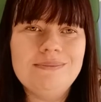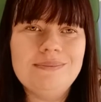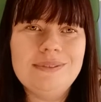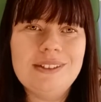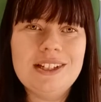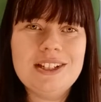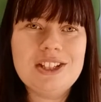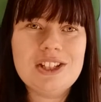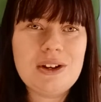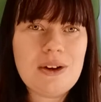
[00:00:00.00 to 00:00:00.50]

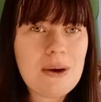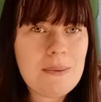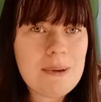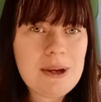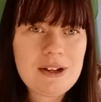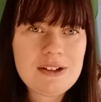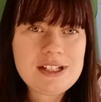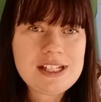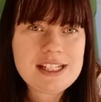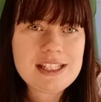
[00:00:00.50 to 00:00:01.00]
So it'll be
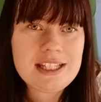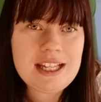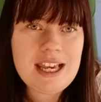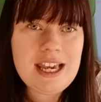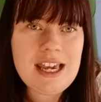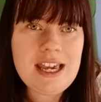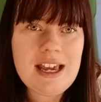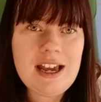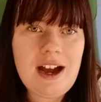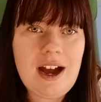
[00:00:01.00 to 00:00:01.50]
good to
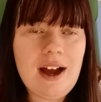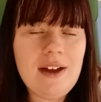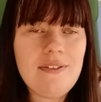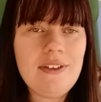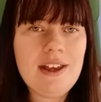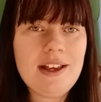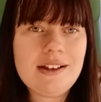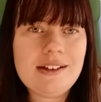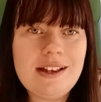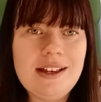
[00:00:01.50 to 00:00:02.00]
see. I
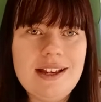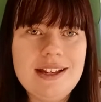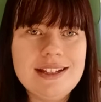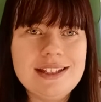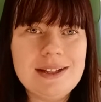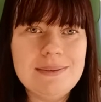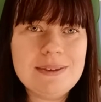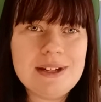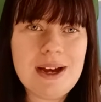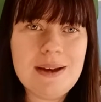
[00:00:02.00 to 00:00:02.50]
think
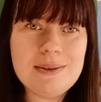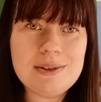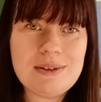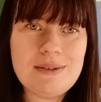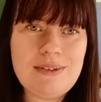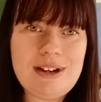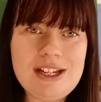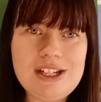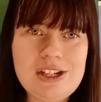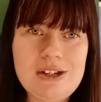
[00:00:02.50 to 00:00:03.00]
sometimes we
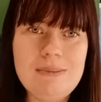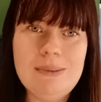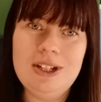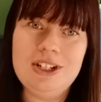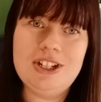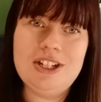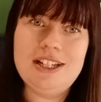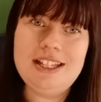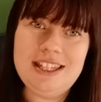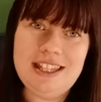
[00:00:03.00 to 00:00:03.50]
read too
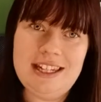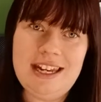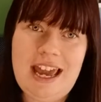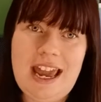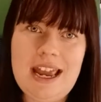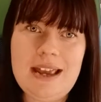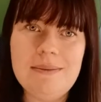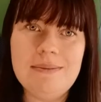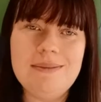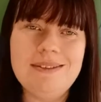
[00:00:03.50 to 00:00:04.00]
much into the
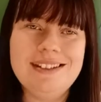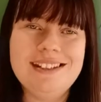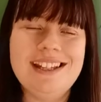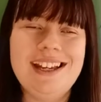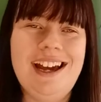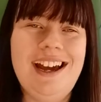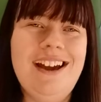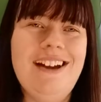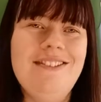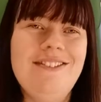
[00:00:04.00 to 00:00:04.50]
names.
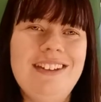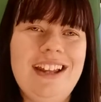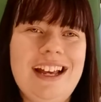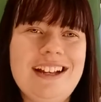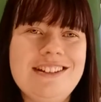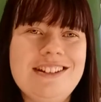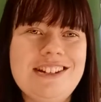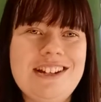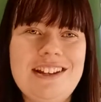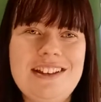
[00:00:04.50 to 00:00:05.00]

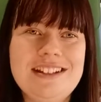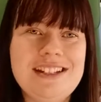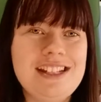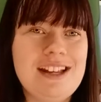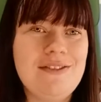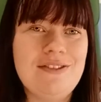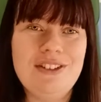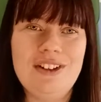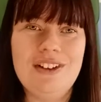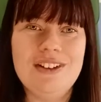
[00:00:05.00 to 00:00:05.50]
Last year the
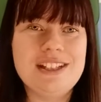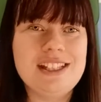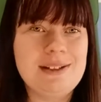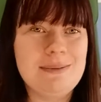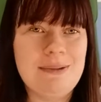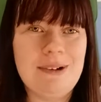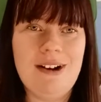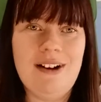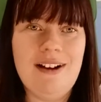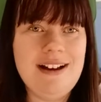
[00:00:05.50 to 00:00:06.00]
7 Art
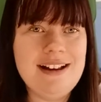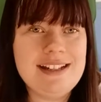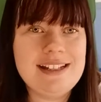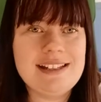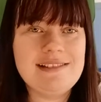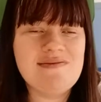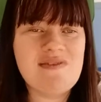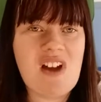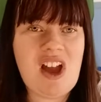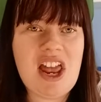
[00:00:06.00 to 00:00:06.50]
Surprise,
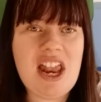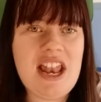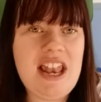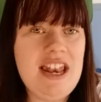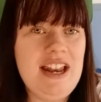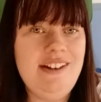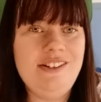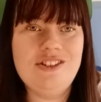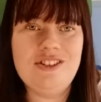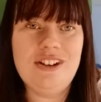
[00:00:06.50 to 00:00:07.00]
it
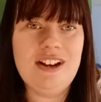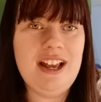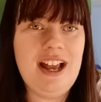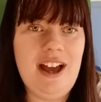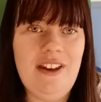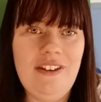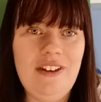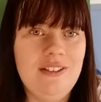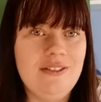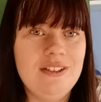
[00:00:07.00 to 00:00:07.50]
literally
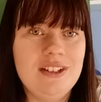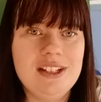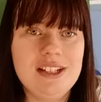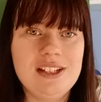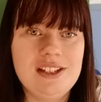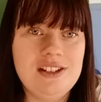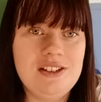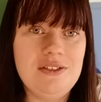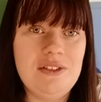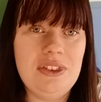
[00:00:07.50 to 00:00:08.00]
had nothing to
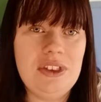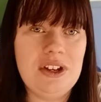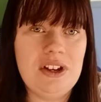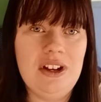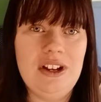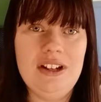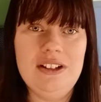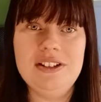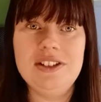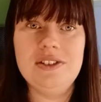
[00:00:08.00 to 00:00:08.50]
do with the
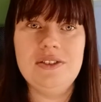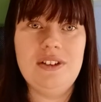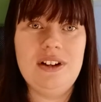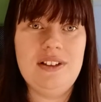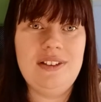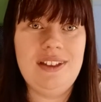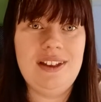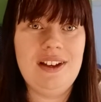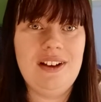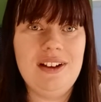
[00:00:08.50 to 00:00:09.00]
colours or
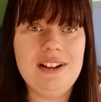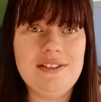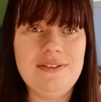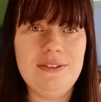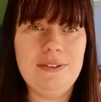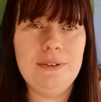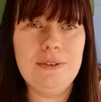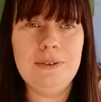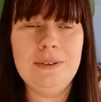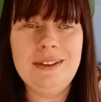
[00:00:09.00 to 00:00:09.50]
anything I
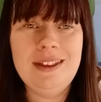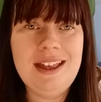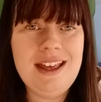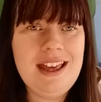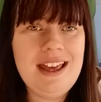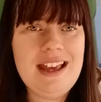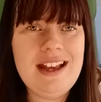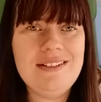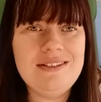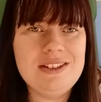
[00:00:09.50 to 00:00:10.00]
thought.
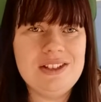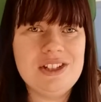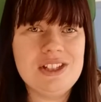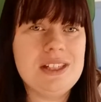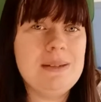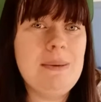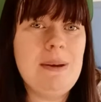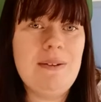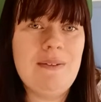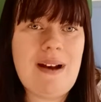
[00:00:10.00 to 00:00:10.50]
It was just
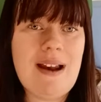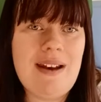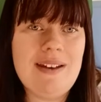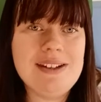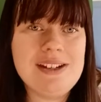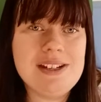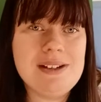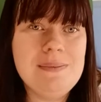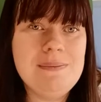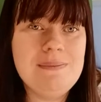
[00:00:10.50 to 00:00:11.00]
a bit
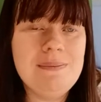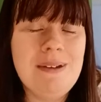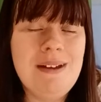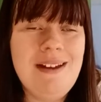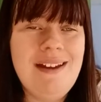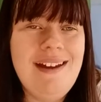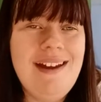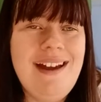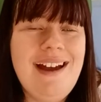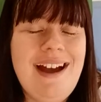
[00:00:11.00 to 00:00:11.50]
random.
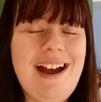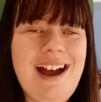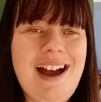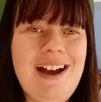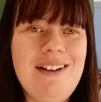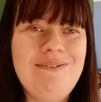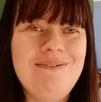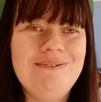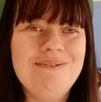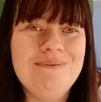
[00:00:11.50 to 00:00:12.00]

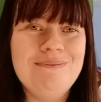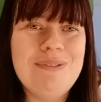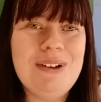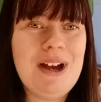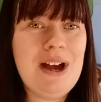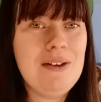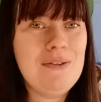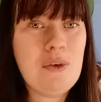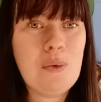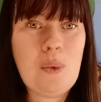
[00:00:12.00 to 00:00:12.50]
But
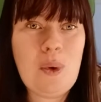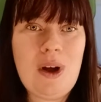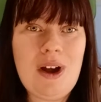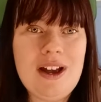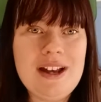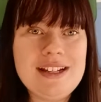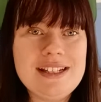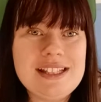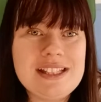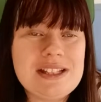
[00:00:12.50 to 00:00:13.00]

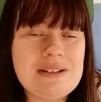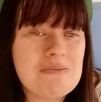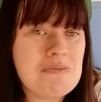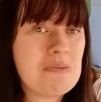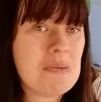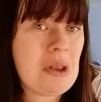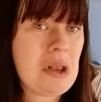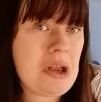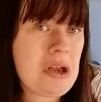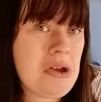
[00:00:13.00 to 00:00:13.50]
otherwise,
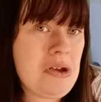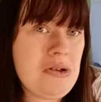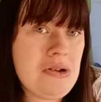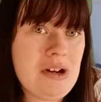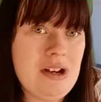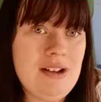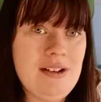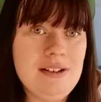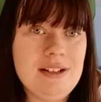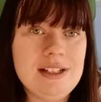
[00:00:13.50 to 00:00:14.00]
who
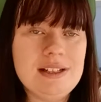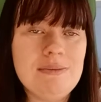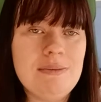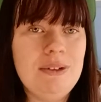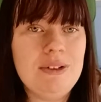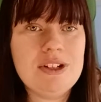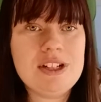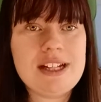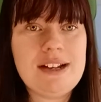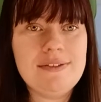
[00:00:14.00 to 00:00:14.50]
knows?
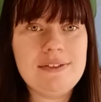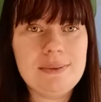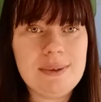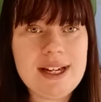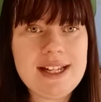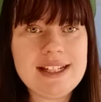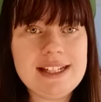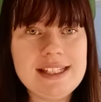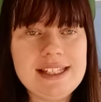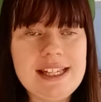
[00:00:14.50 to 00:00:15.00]
We'll just have to
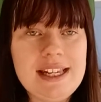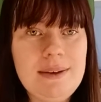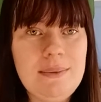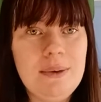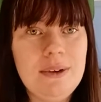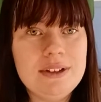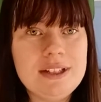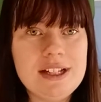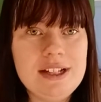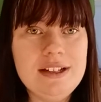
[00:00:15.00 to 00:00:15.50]
wait to see
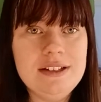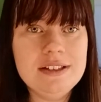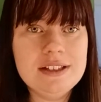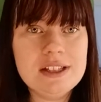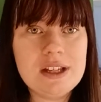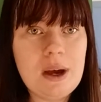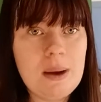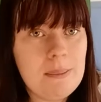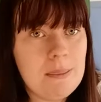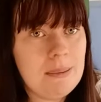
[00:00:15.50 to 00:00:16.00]
what turns
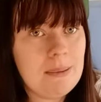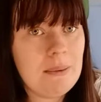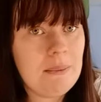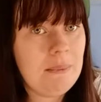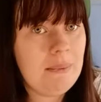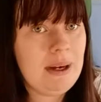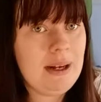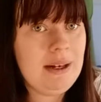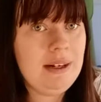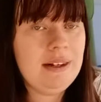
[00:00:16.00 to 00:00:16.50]
up
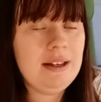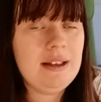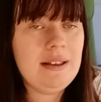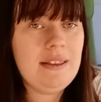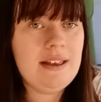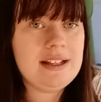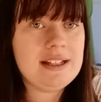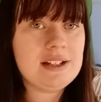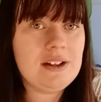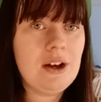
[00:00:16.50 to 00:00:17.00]
when
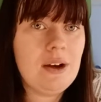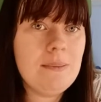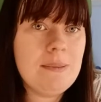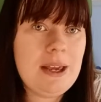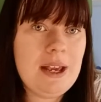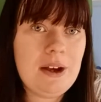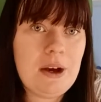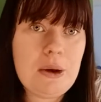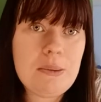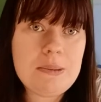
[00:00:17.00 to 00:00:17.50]
they start
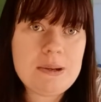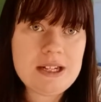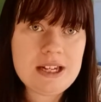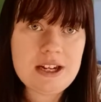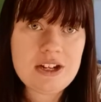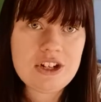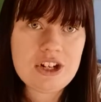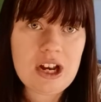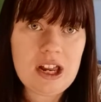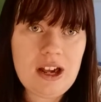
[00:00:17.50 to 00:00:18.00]
being opened
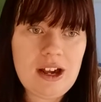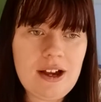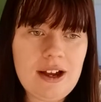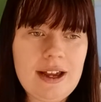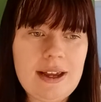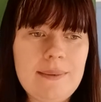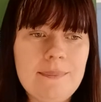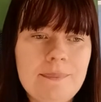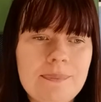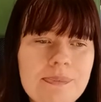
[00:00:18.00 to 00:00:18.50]
in
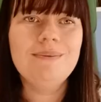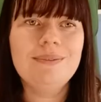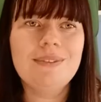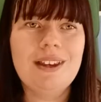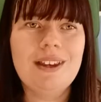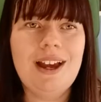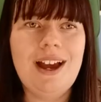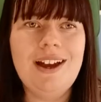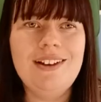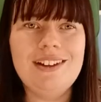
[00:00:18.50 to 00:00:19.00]
July.
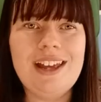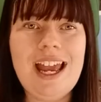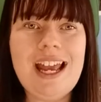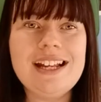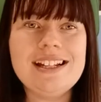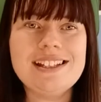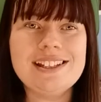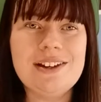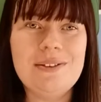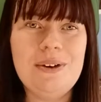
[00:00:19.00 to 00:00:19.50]

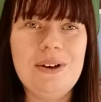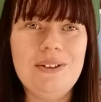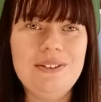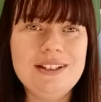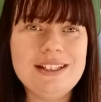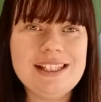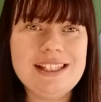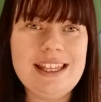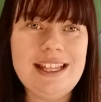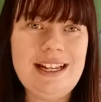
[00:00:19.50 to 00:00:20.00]
Okay, so we're on
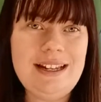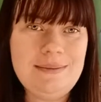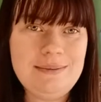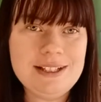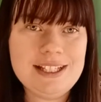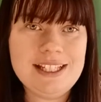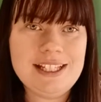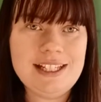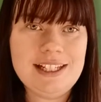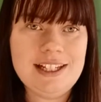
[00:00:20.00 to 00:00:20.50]
to the
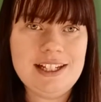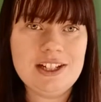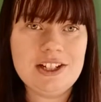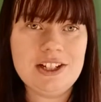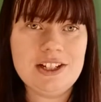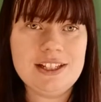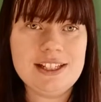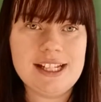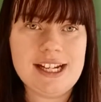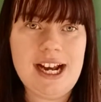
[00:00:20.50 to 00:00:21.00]
limited
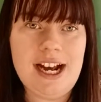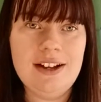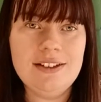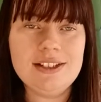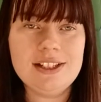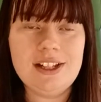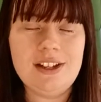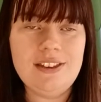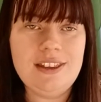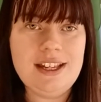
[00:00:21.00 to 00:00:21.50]
editions now.
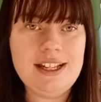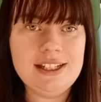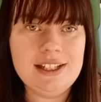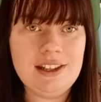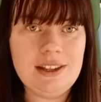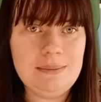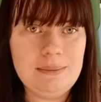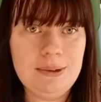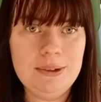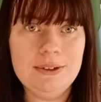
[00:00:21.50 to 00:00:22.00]
So these are
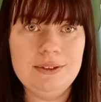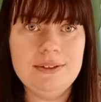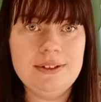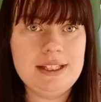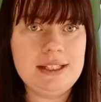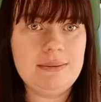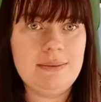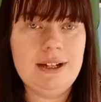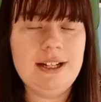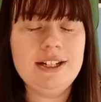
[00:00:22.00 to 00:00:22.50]
the
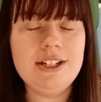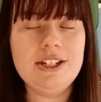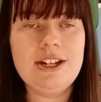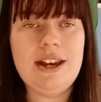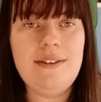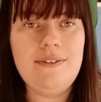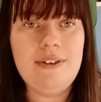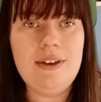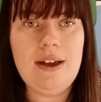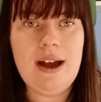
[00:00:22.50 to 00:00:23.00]
models which,
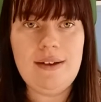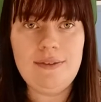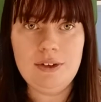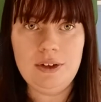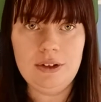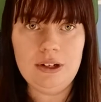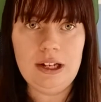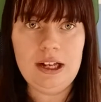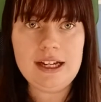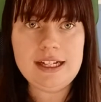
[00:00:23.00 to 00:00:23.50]
if you have an
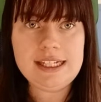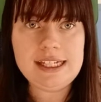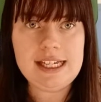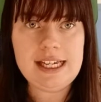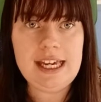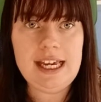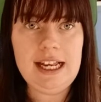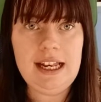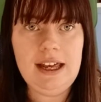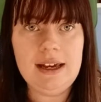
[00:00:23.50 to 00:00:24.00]
online
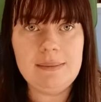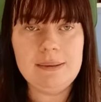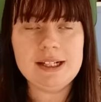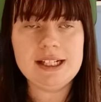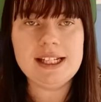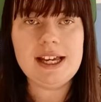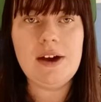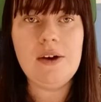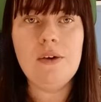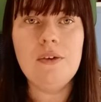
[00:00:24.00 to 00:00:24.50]
ticket like
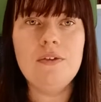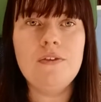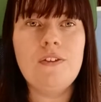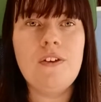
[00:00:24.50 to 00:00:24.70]
myself,